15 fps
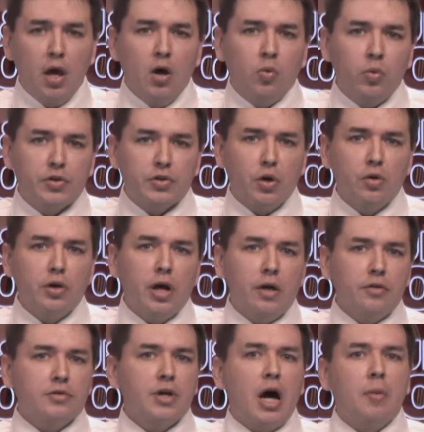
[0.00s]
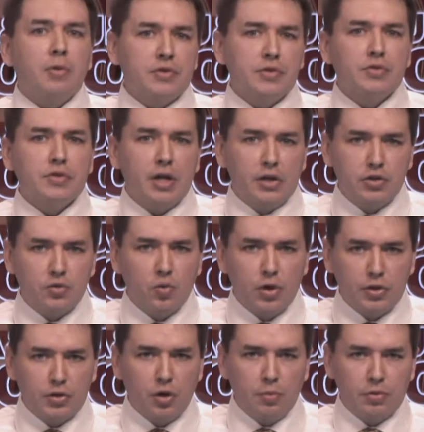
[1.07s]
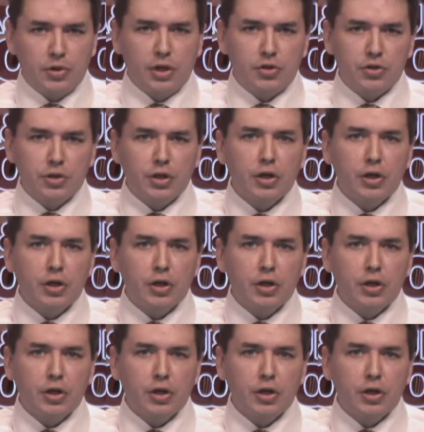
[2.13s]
we turn to other topics in statutory interpretation,